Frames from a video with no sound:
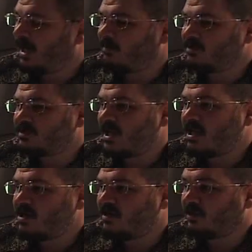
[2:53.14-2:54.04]
I would say
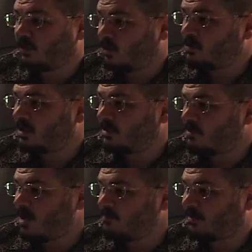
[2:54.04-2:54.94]
here in the local
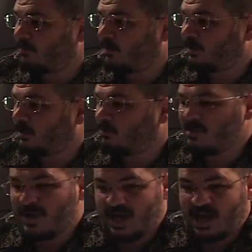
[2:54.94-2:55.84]
area around McMurdo,
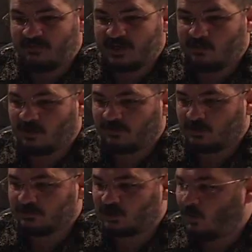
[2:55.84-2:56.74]
we may have anywhere
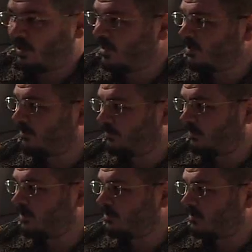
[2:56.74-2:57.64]
from 20 to
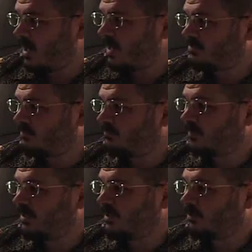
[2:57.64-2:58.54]
30 that are active,
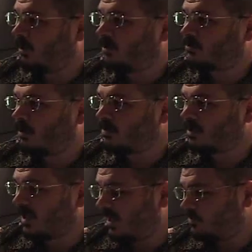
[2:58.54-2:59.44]
and then all across
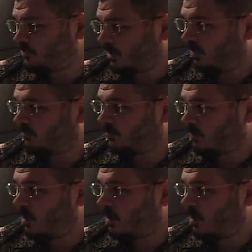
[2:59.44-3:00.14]
the ice shelf, the